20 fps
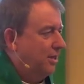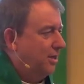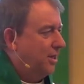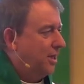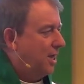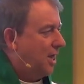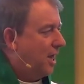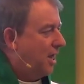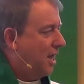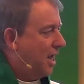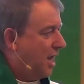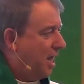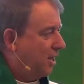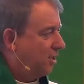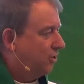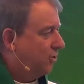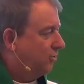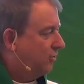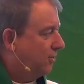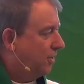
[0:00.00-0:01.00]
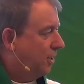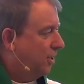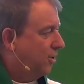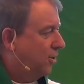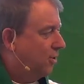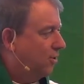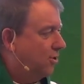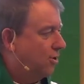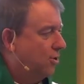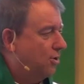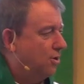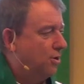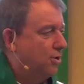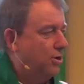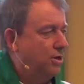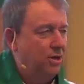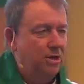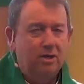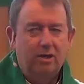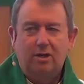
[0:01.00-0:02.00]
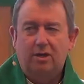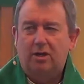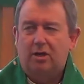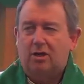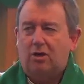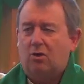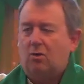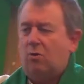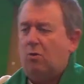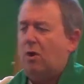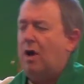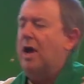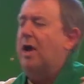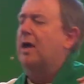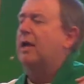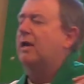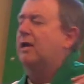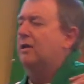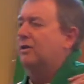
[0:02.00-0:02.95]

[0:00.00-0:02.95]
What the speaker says: that I actually heard quiet.